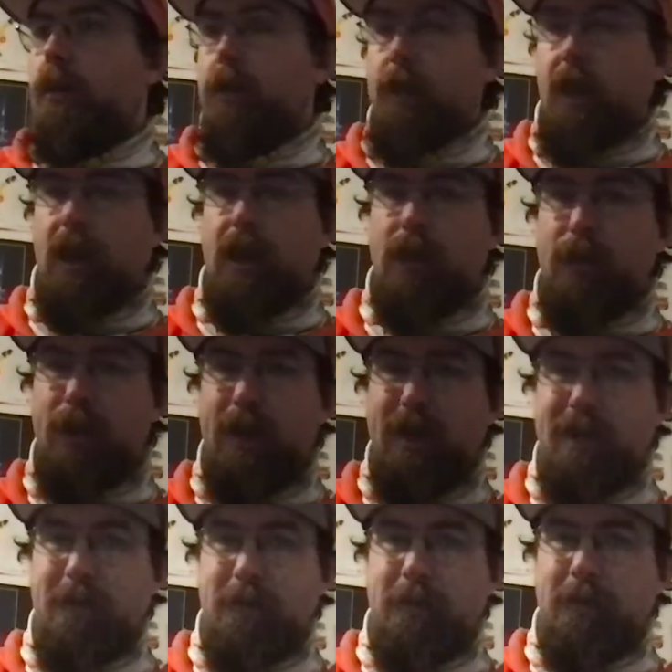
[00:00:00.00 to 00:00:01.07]
anyway,
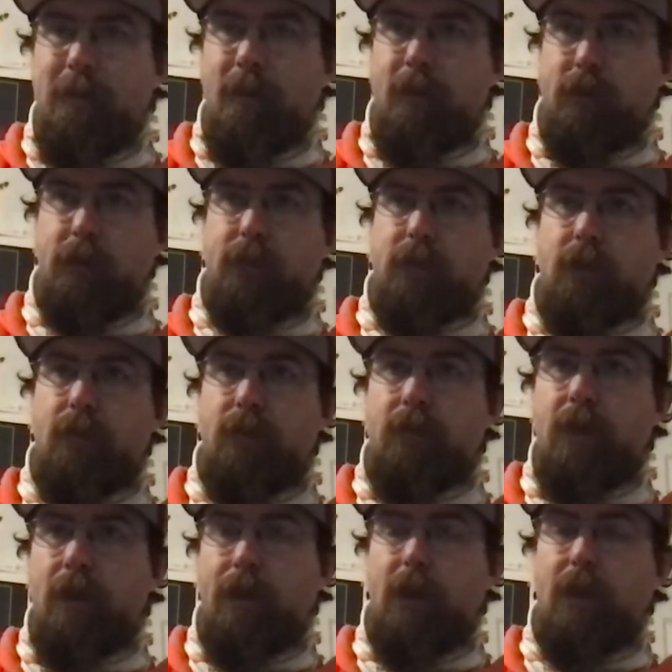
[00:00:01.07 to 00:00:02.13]
it's hard to say for
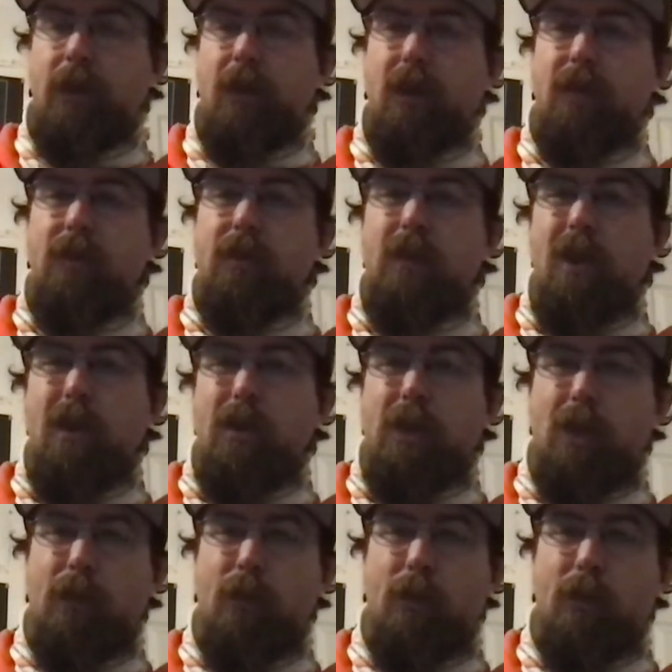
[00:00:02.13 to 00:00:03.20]
now. Even even though there
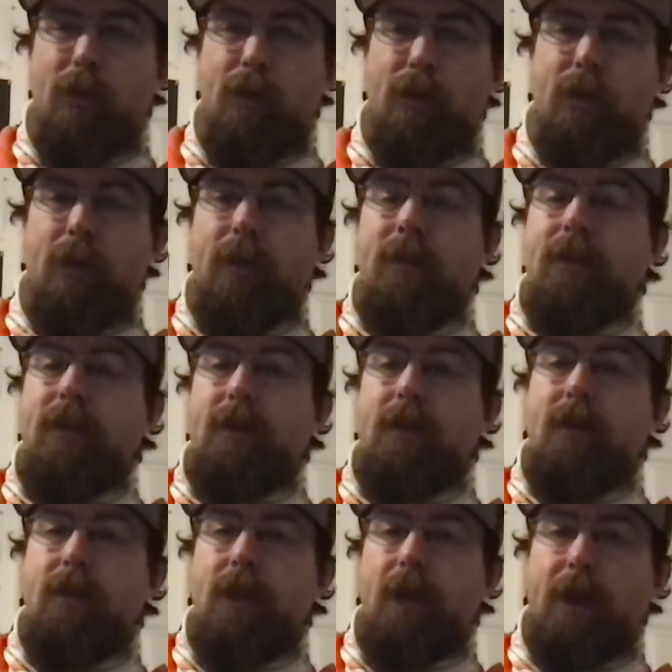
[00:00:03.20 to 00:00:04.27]
were,
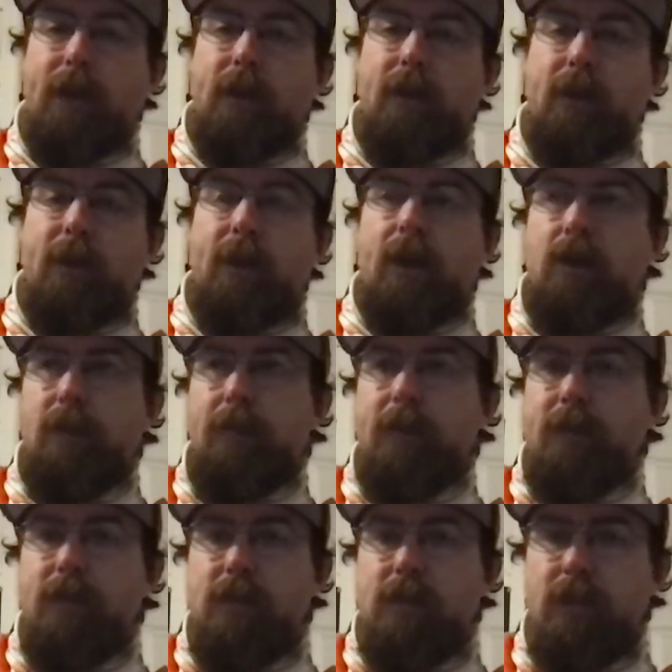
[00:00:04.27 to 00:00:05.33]
I can hear
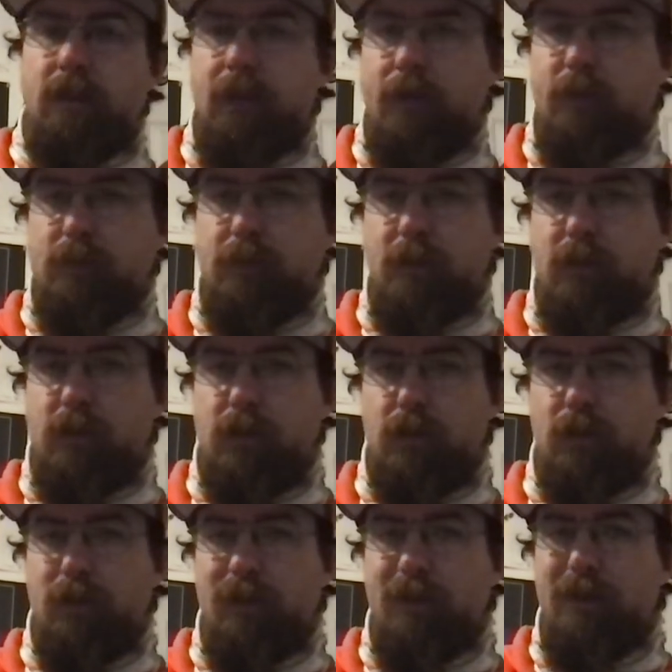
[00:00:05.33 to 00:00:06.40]
elements that I was mixed
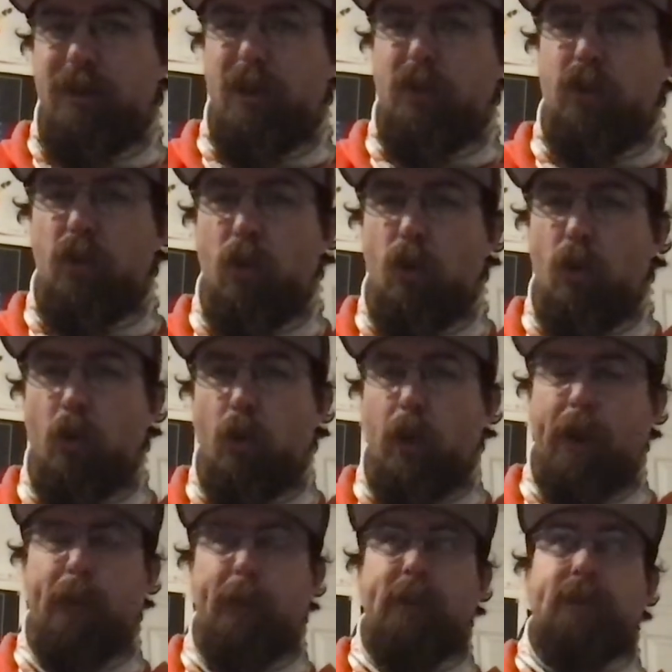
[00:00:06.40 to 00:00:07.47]
on. On the whole, I'm
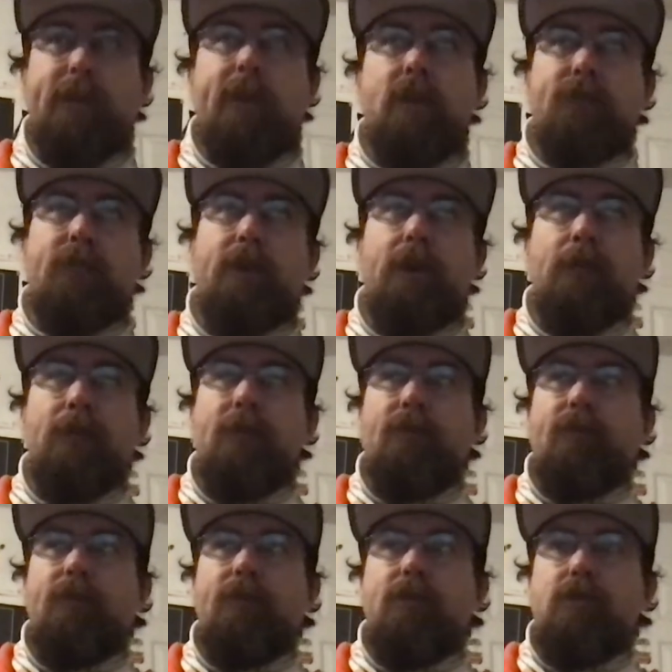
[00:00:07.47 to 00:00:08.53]
quite satisfied with the
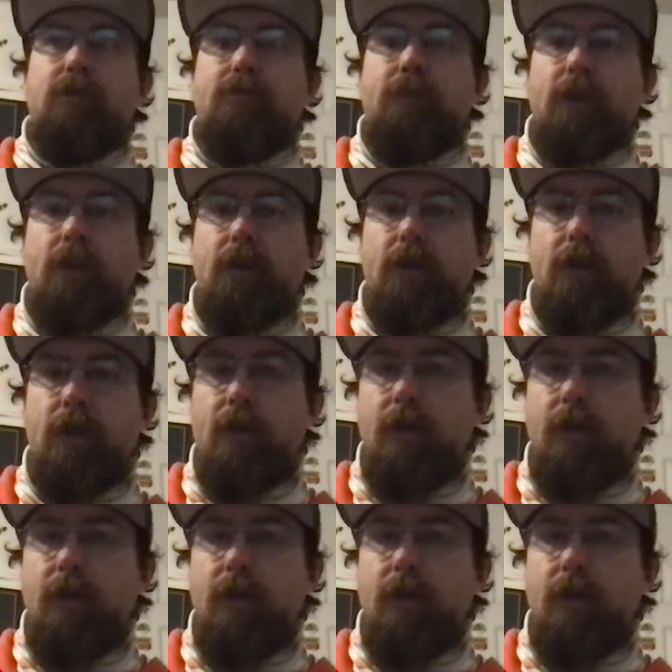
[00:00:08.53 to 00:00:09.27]
first big